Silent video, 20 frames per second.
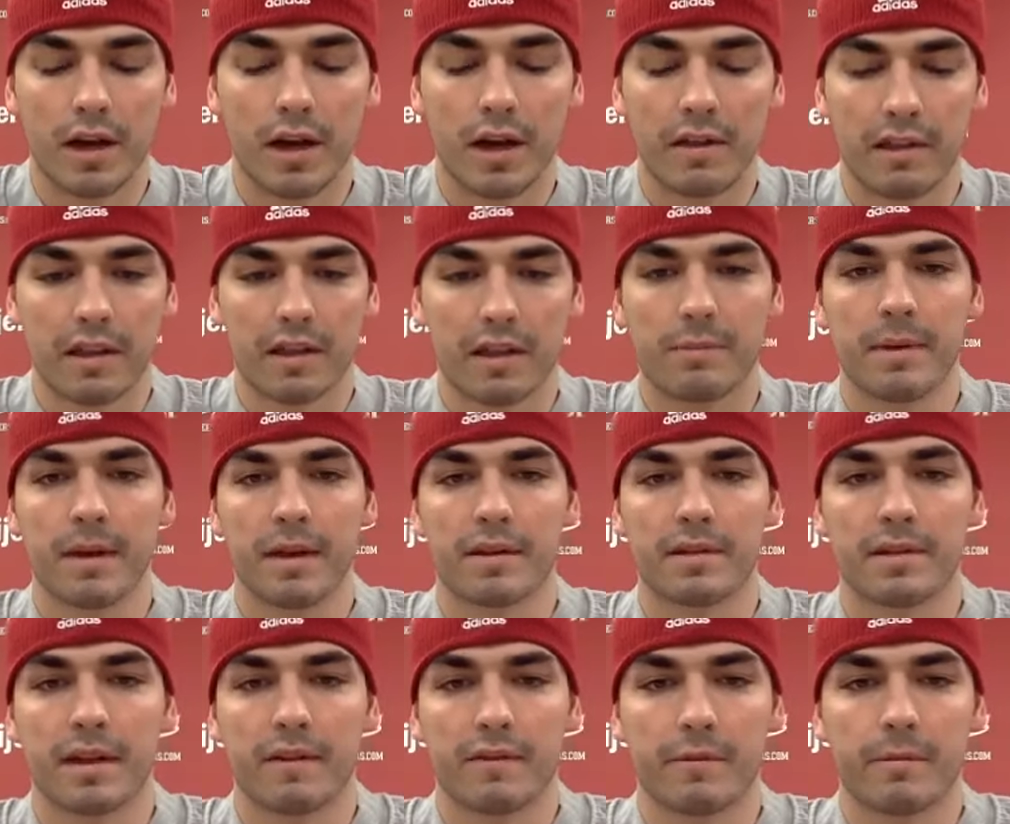I think that's the
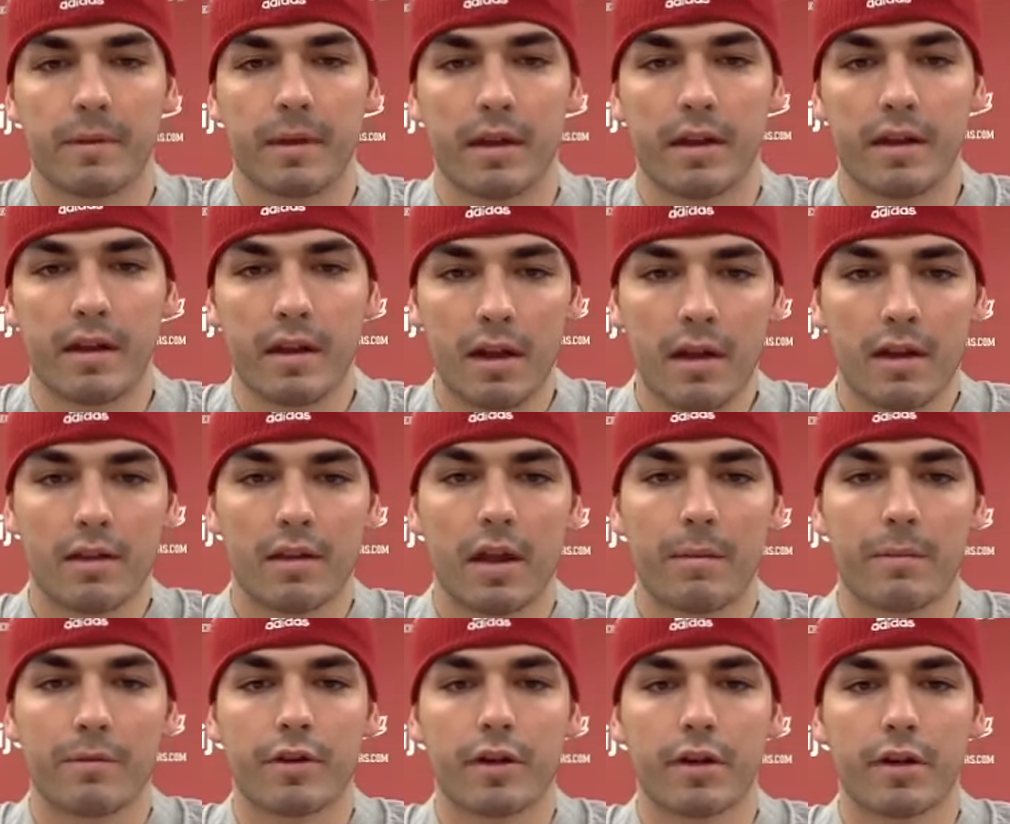biggest thing for me that
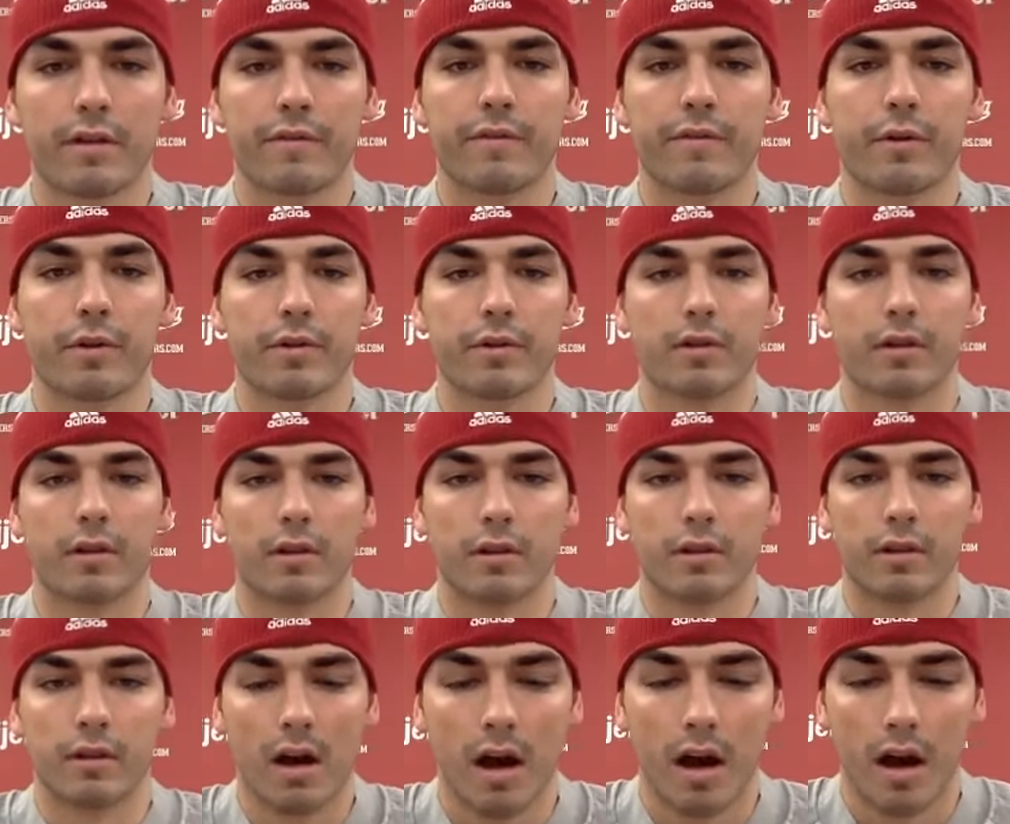I've been trying to focus
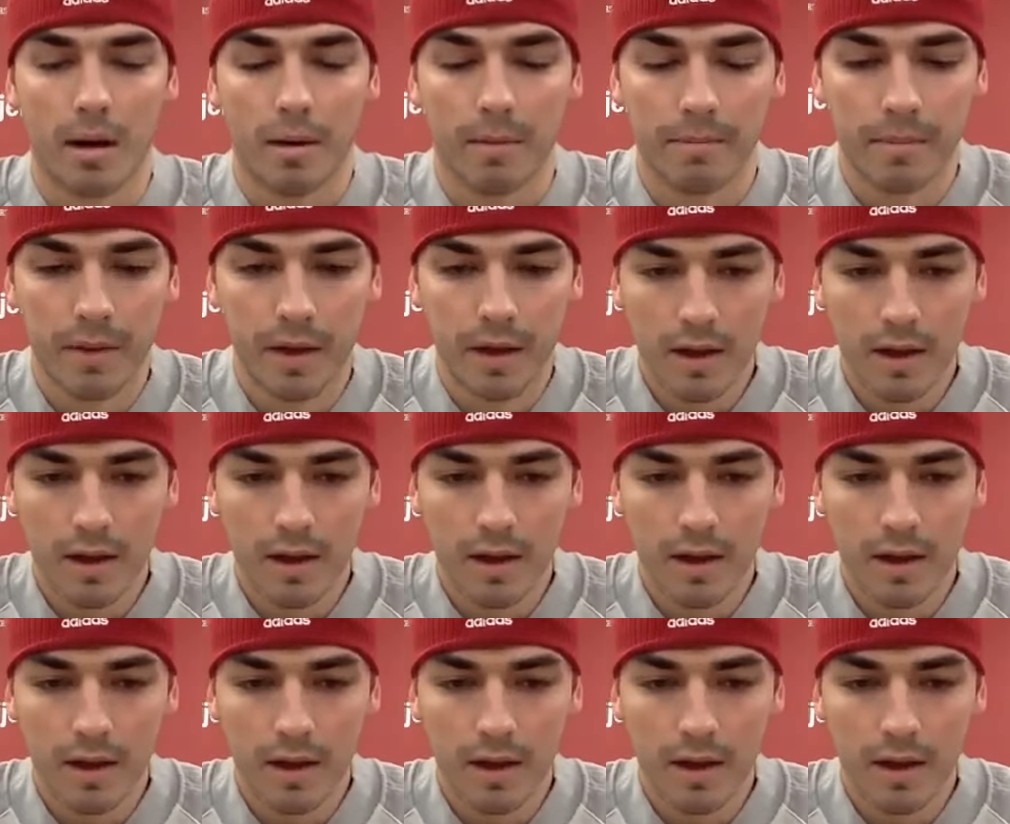on.